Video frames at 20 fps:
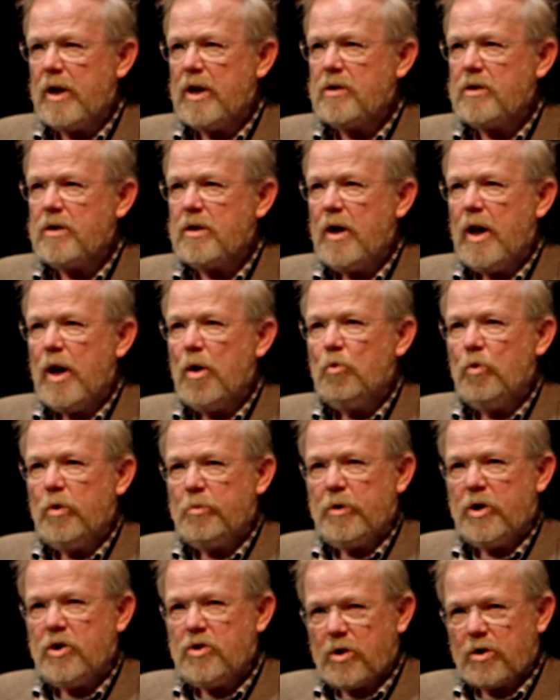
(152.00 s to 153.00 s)
is would
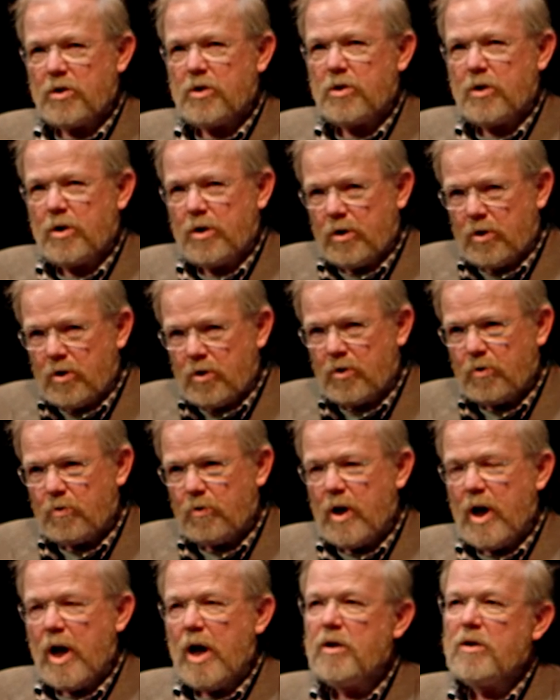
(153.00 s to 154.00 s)
be just to, you know,
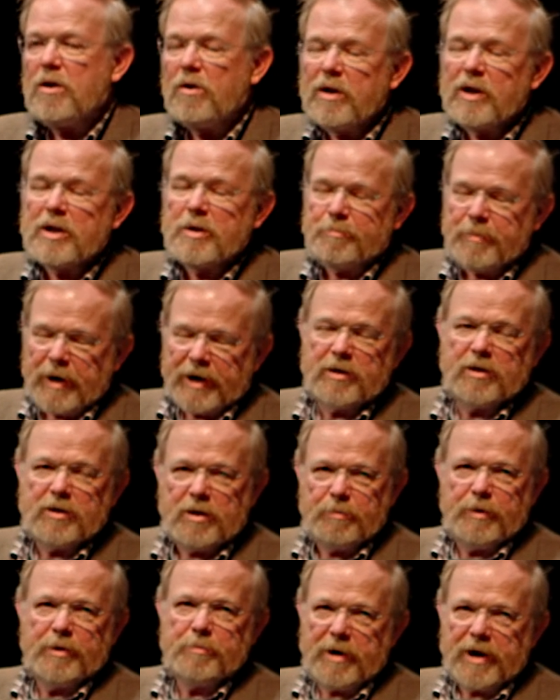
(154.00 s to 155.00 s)
don't expect it to
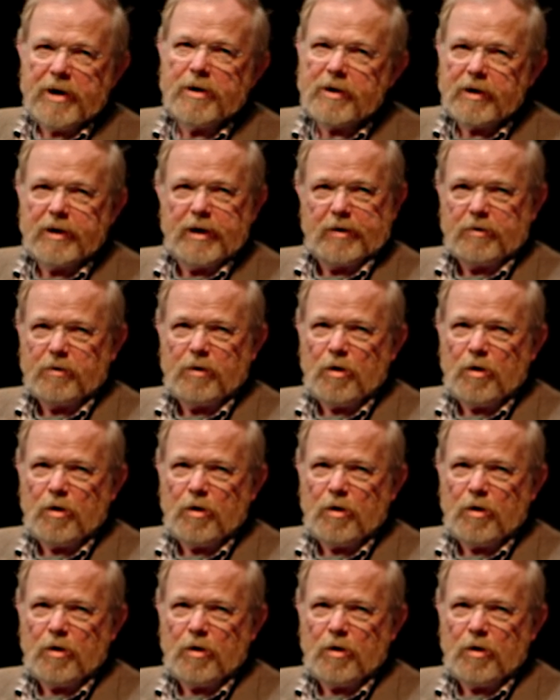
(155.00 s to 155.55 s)
be America.